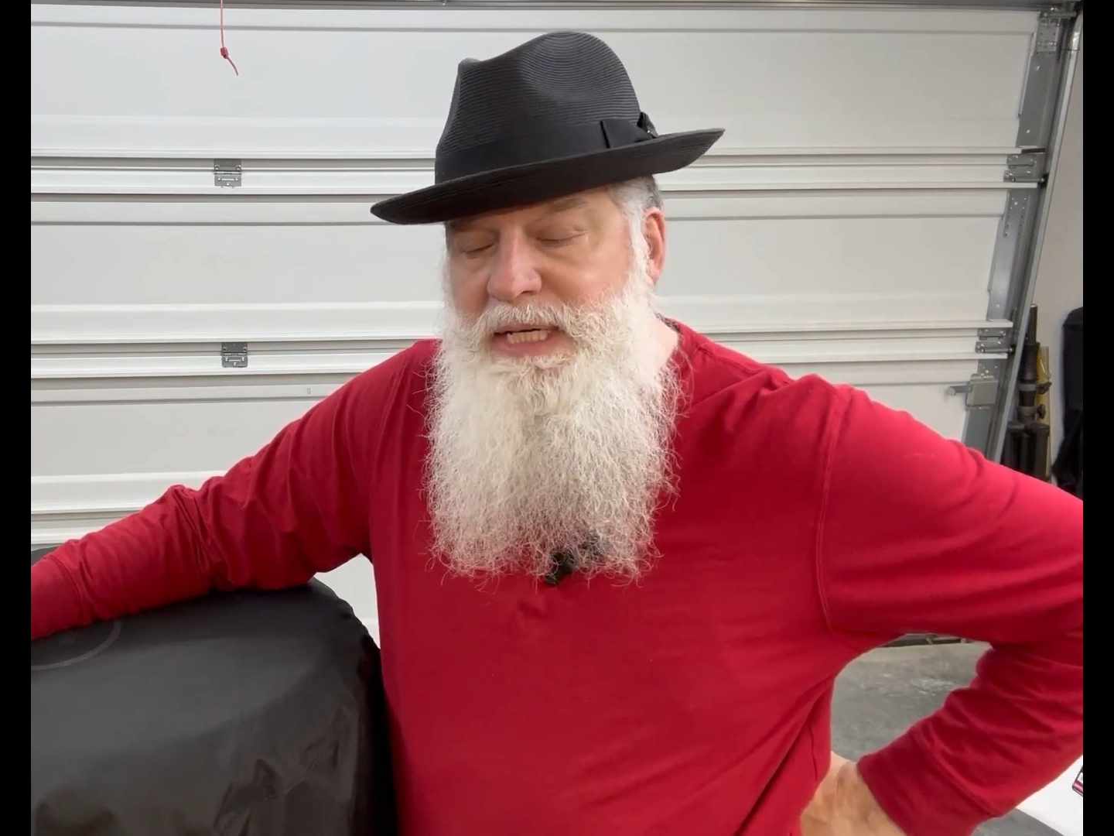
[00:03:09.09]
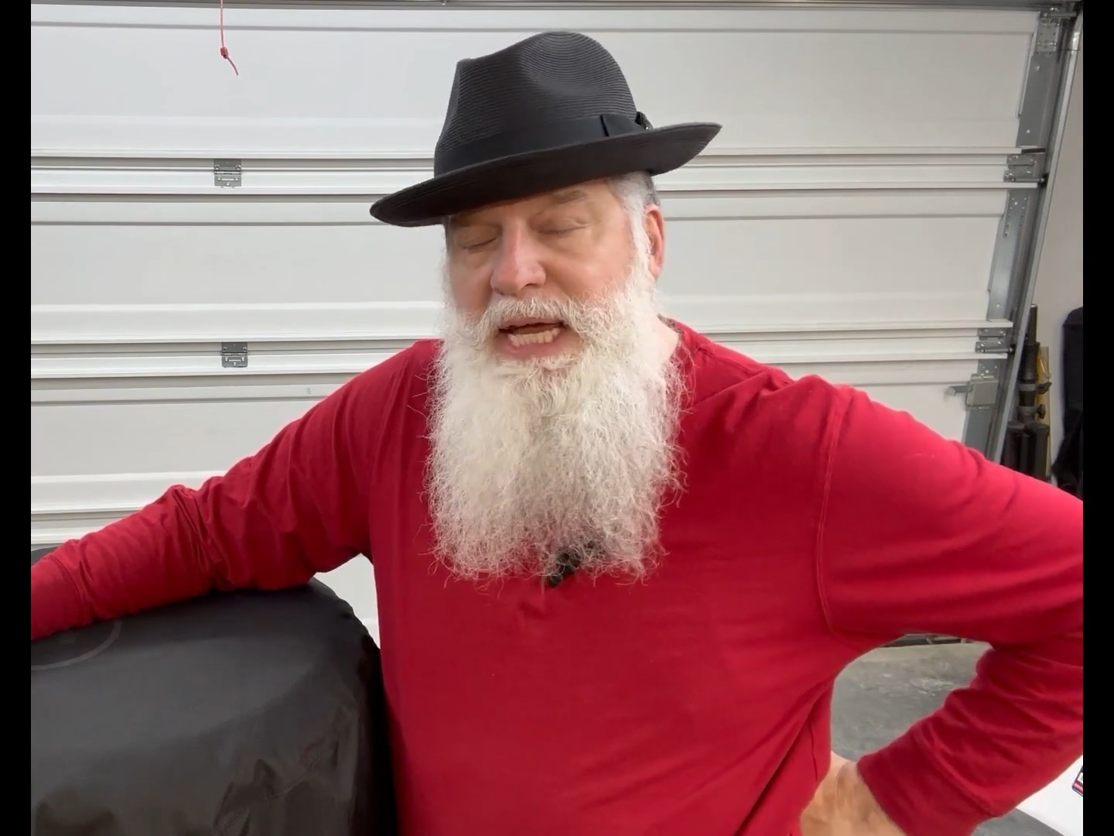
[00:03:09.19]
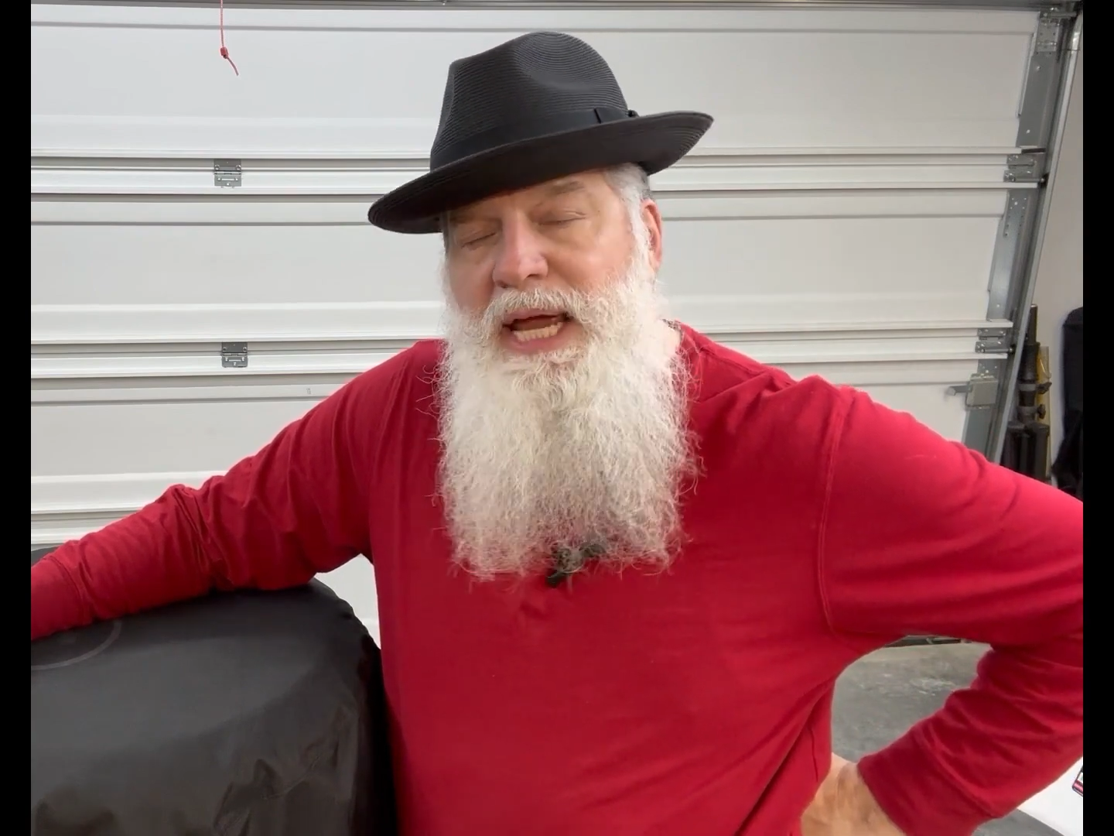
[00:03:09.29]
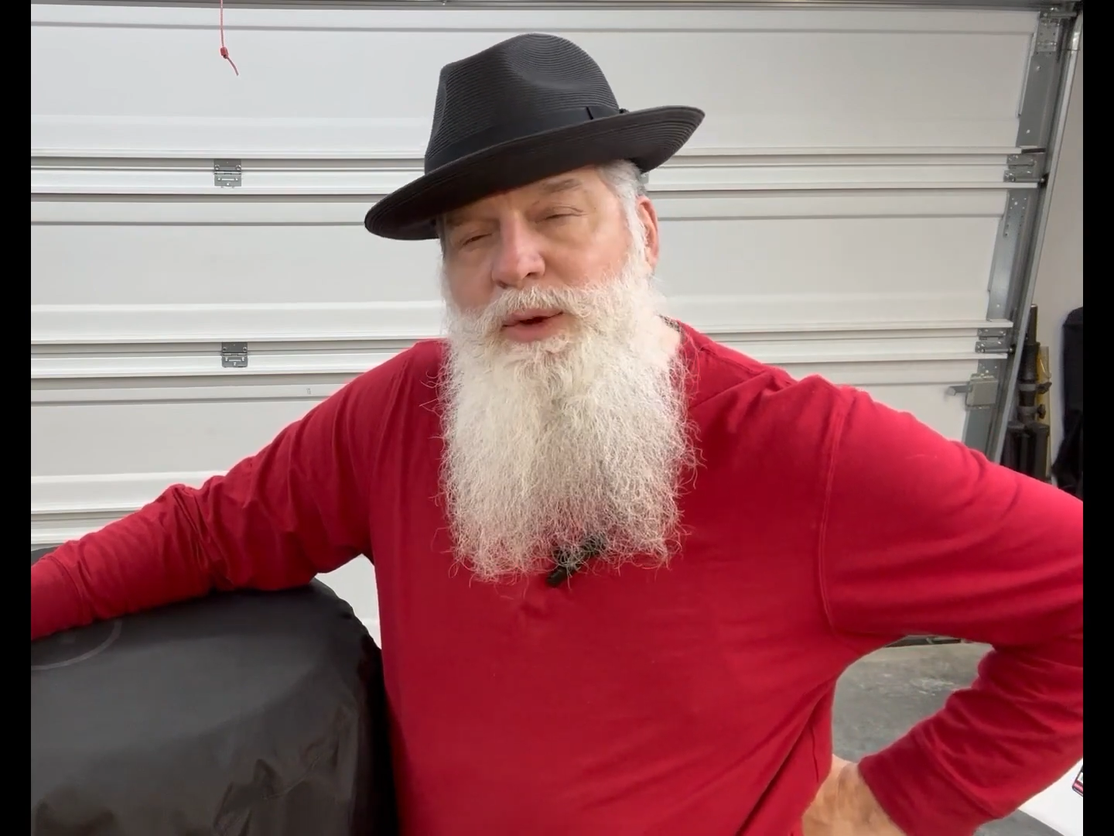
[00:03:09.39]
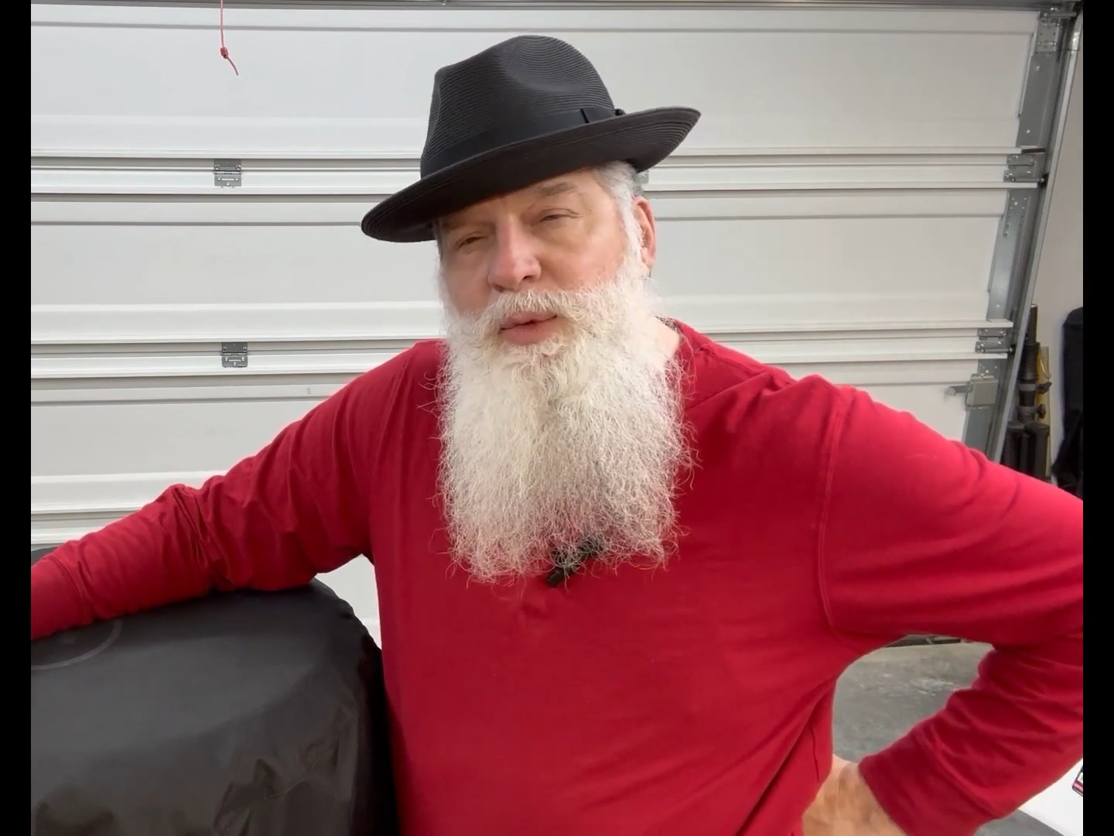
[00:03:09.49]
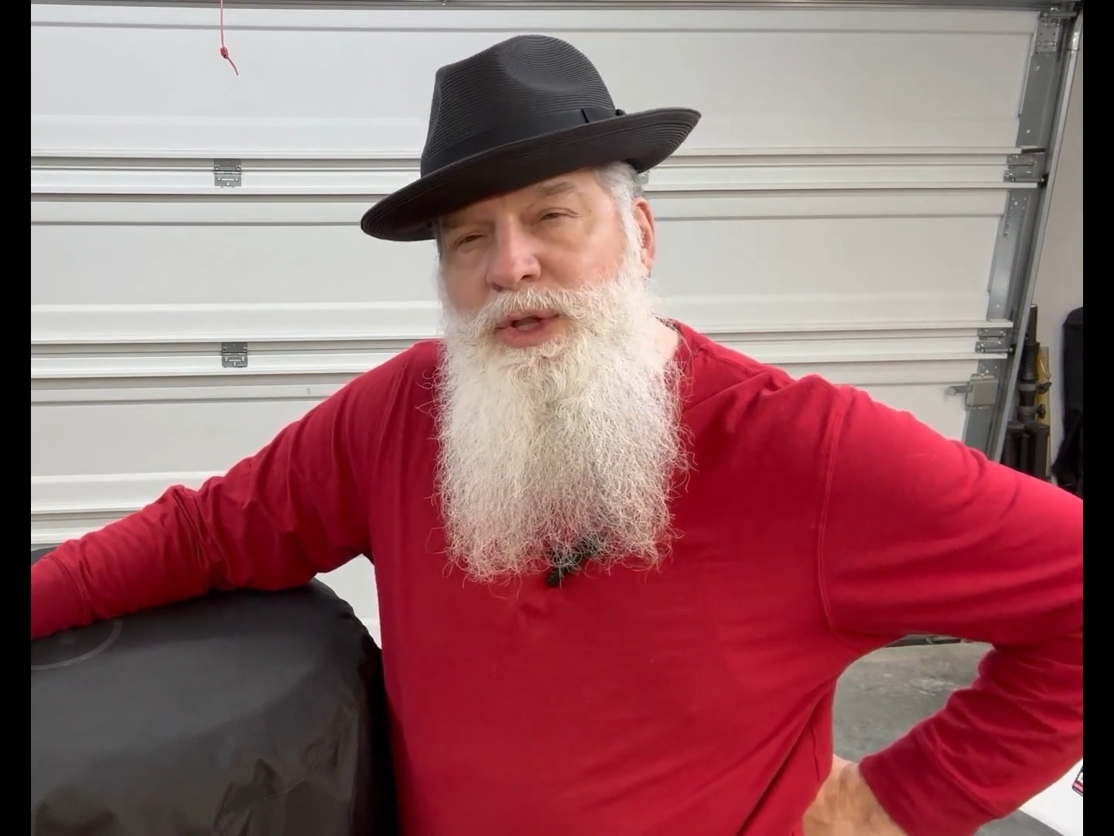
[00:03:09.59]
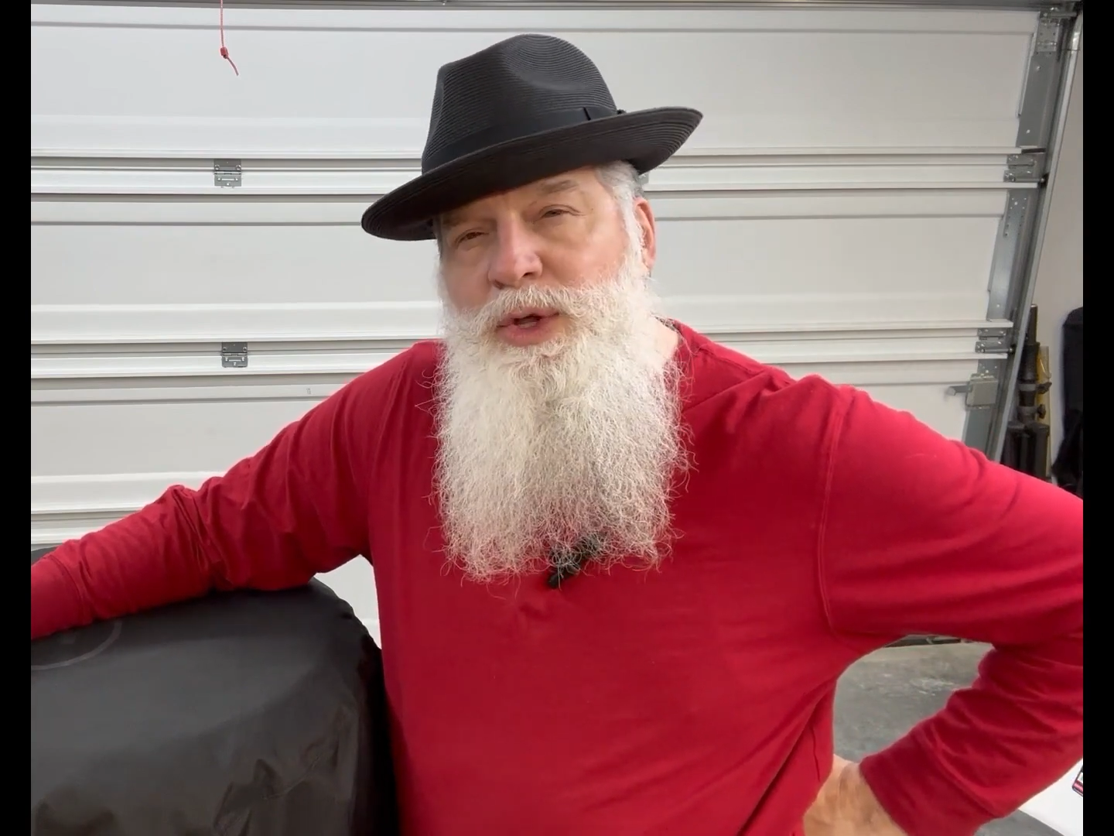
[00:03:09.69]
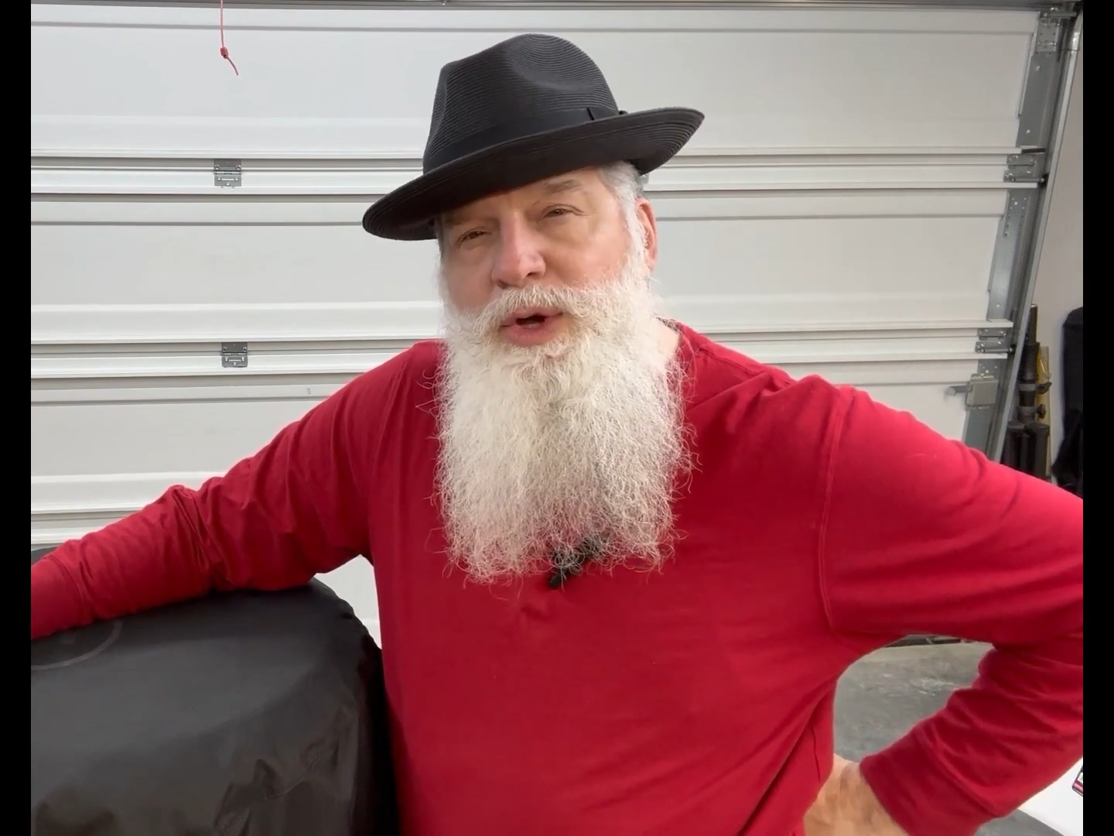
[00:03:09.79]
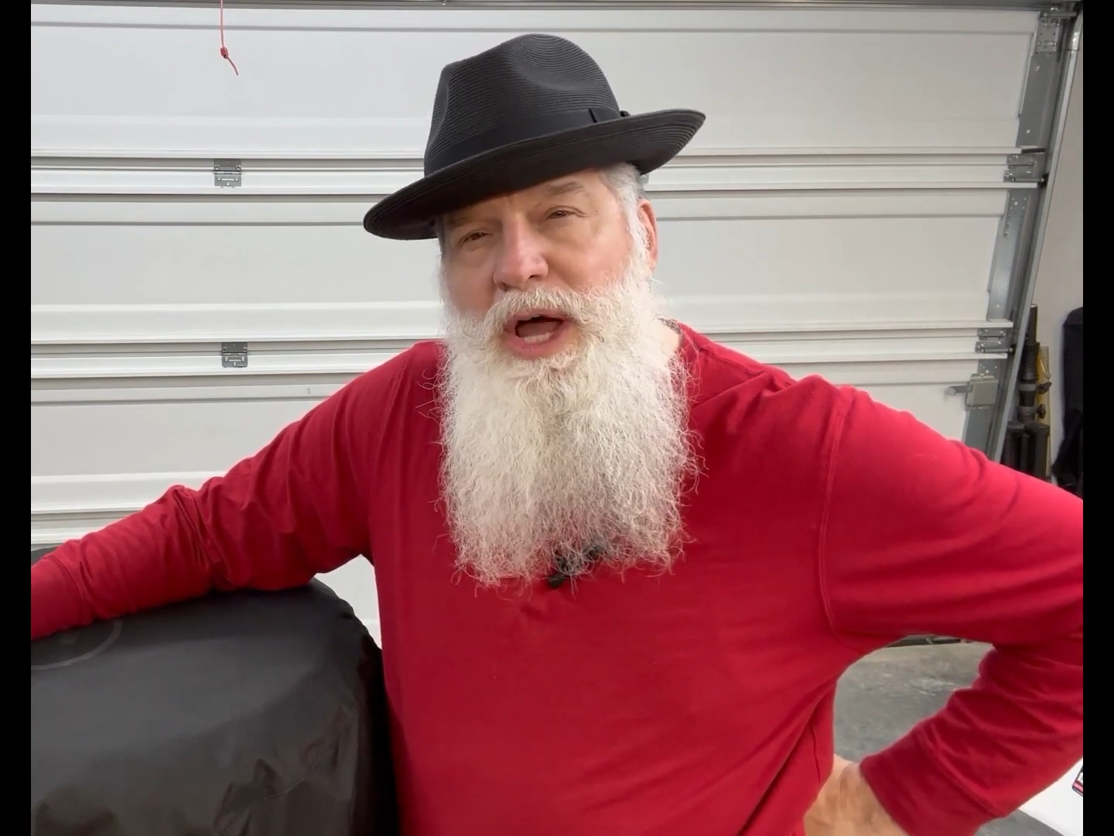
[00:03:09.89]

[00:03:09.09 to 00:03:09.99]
date with new